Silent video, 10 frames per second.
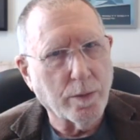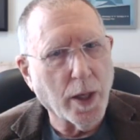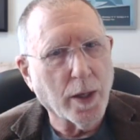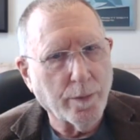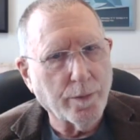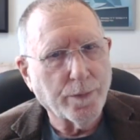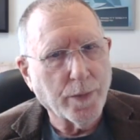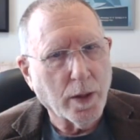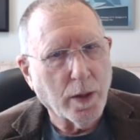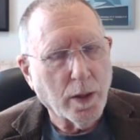yeah.
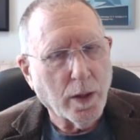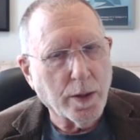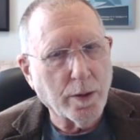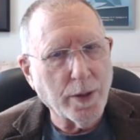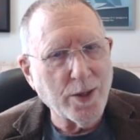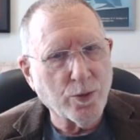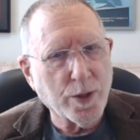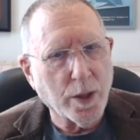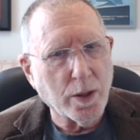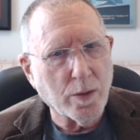They're
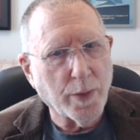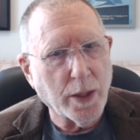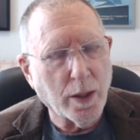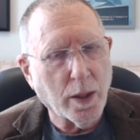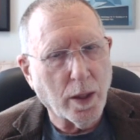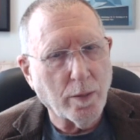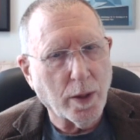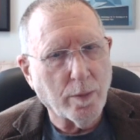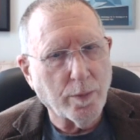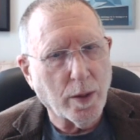interesting to me.
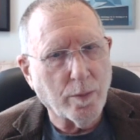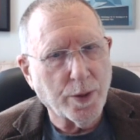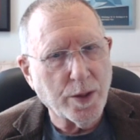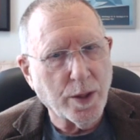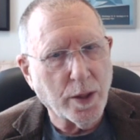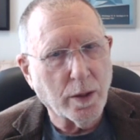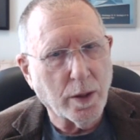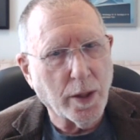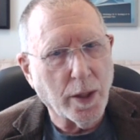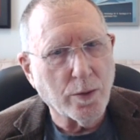I'm
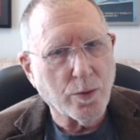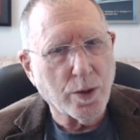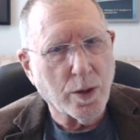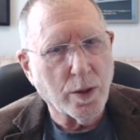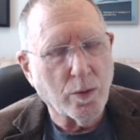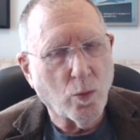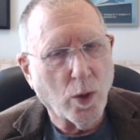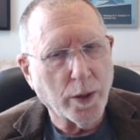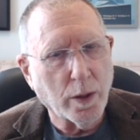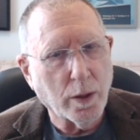particularly interested in
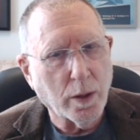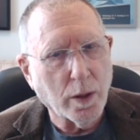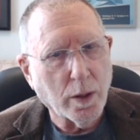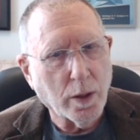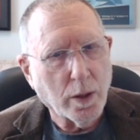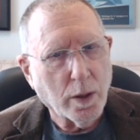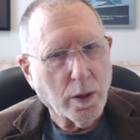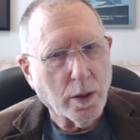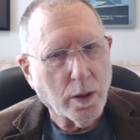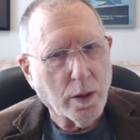what
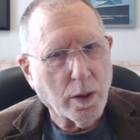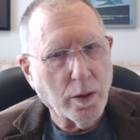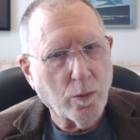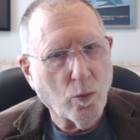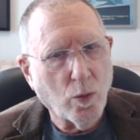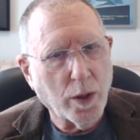an